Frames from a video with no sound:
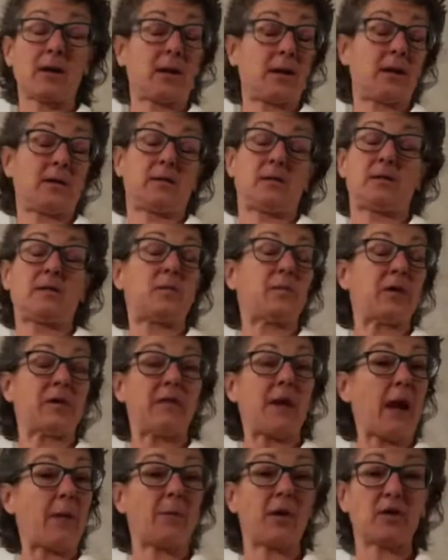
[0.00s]
I spend
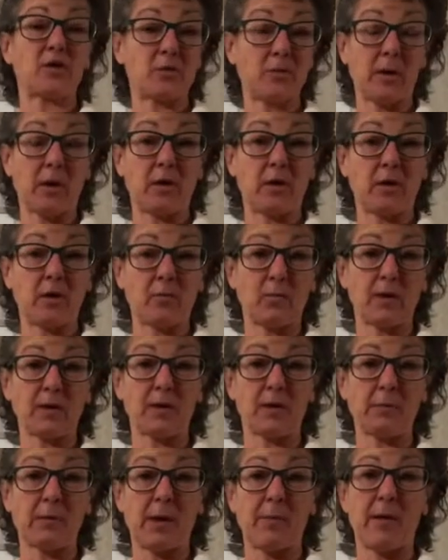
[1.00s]
that much money on
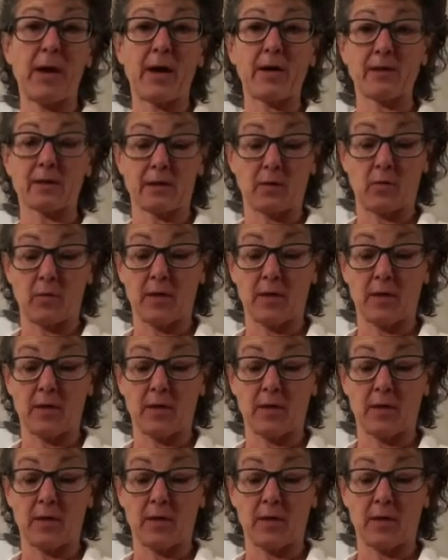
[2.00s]
what's in my basket?